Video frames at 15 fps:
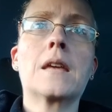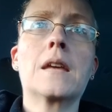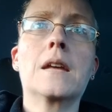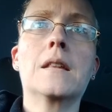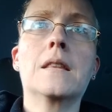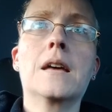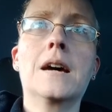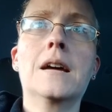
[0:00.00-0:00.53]

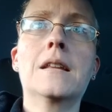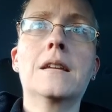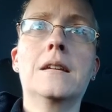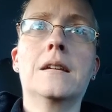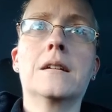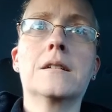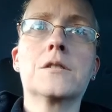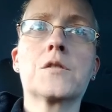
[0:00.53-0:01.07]
And that
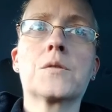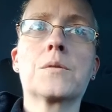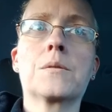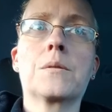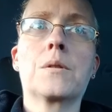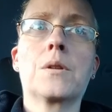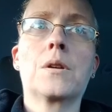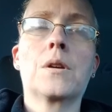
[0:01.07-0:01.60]
is
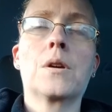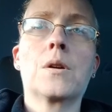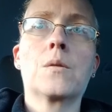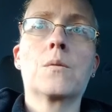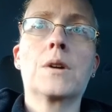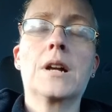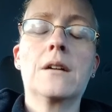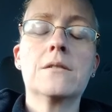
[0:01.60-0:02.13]

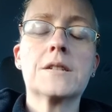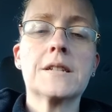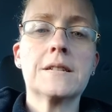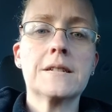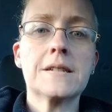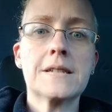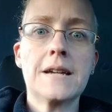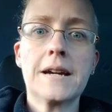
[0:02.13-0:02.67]
when I was
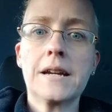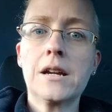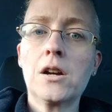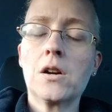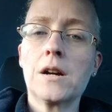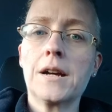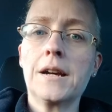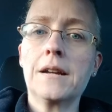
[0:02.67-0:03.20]
in the
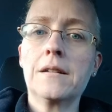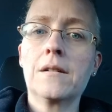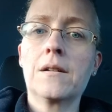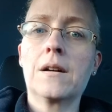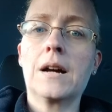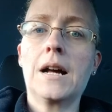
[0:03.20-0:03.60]
second grade,